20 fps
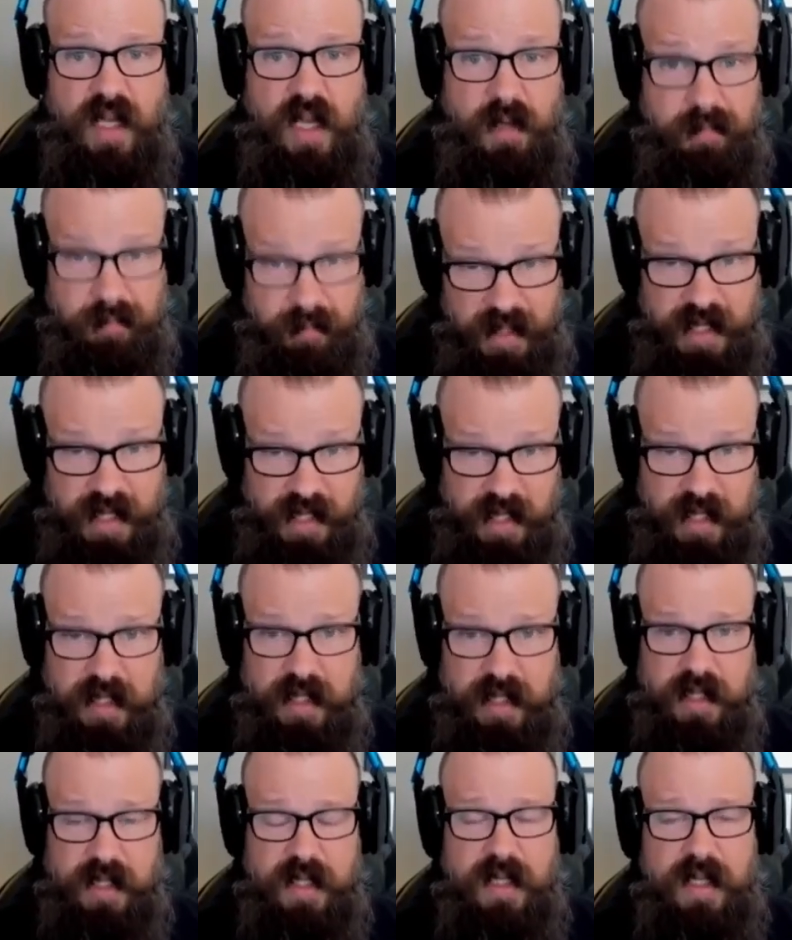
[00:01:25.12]
on
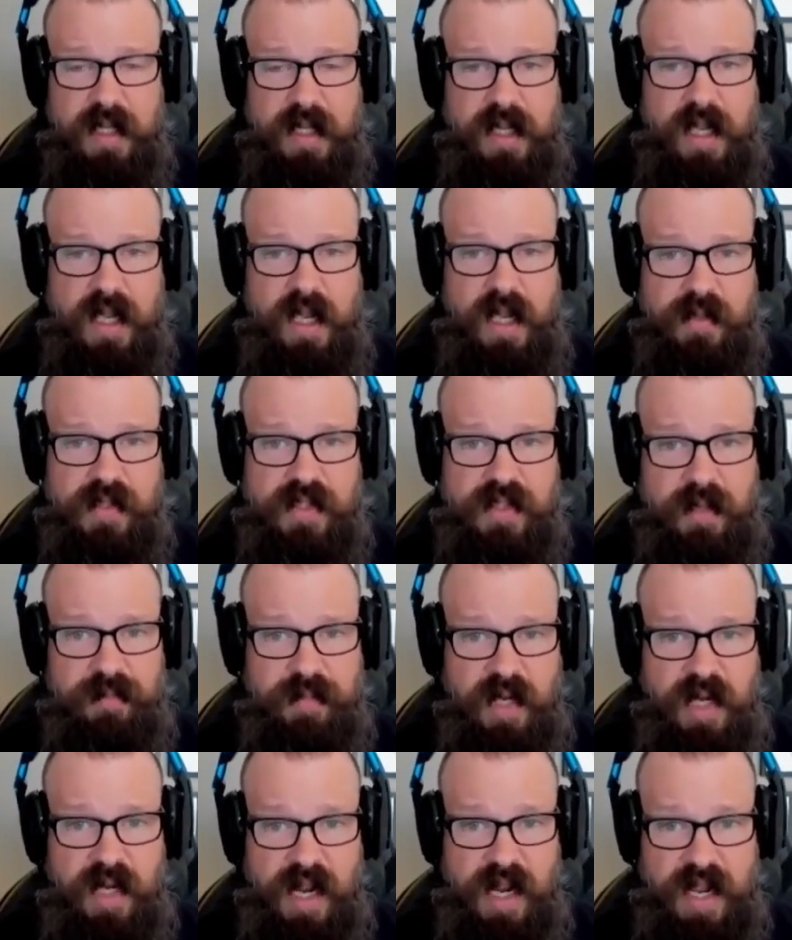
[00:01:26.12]
me, and it was
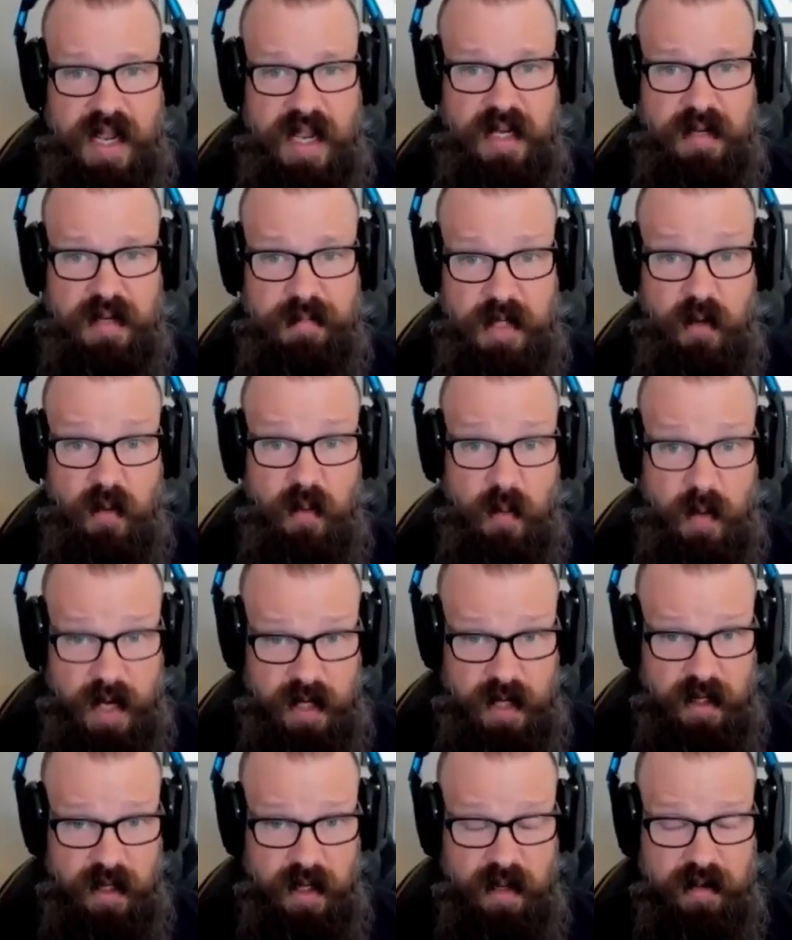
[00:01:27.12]
something that I had to be aware